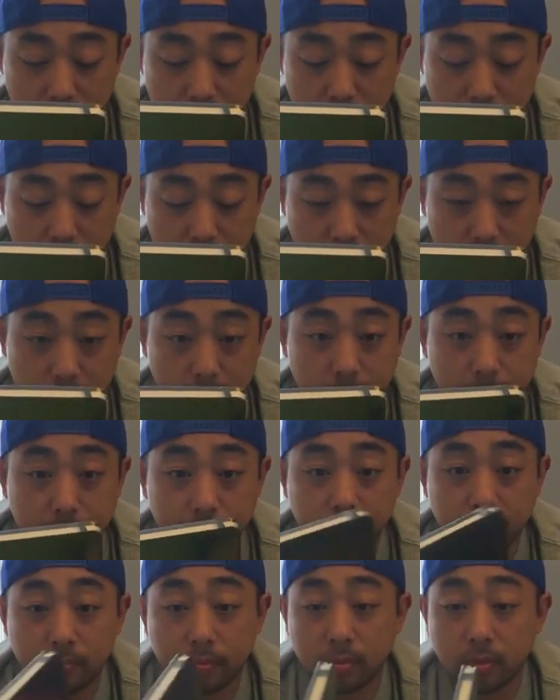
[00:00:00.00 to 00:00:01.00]

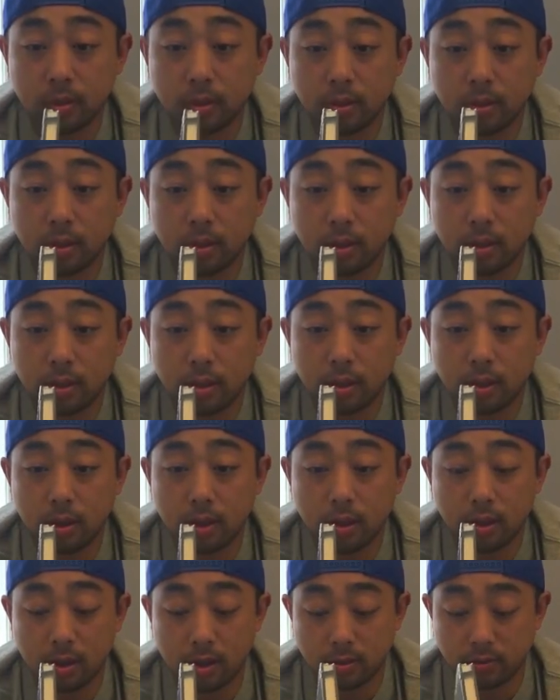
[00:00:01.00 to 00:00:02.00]
Um,
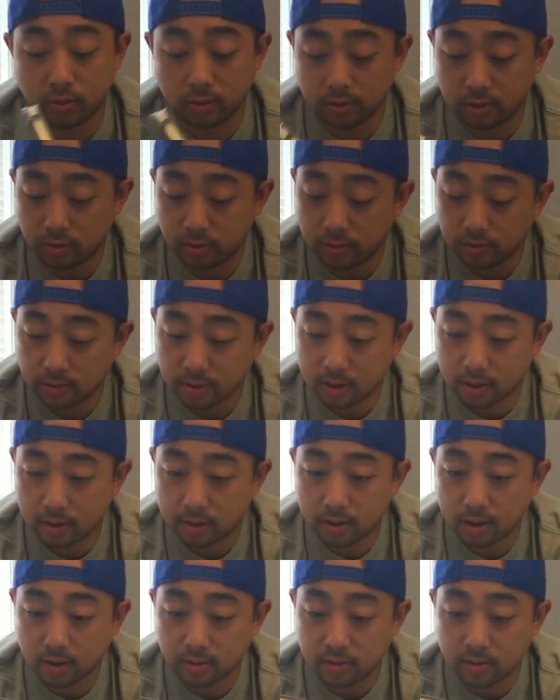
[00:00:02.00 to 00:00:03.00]
yeah, so this looks like a
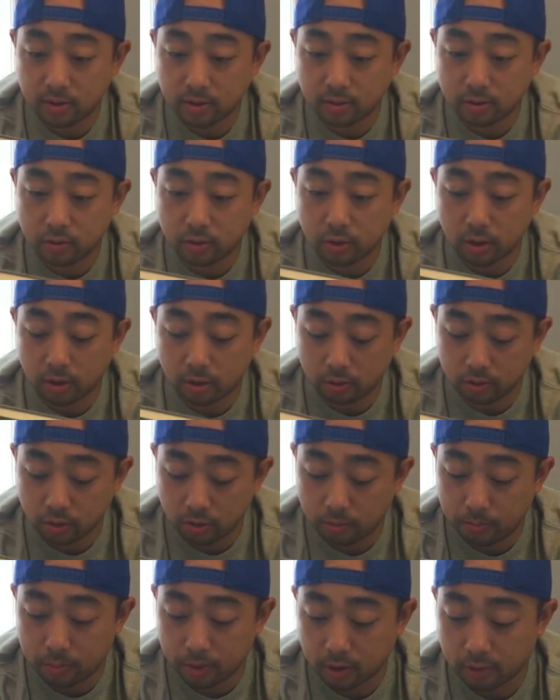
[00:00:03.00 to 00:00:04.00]
nice little journal
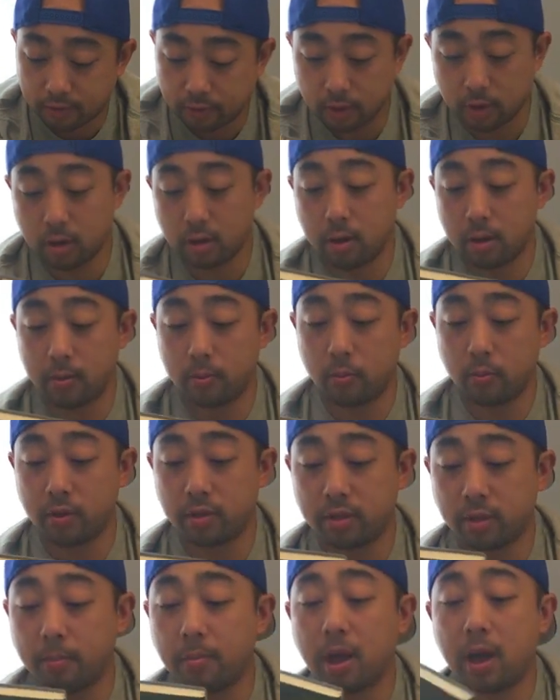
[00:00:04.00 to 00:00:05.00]
notebook um, with
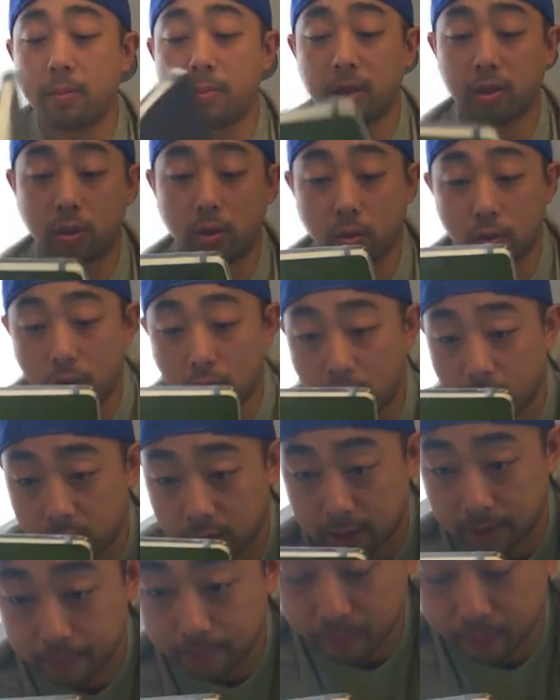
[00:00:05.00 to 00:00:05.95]
the Batman logo on it.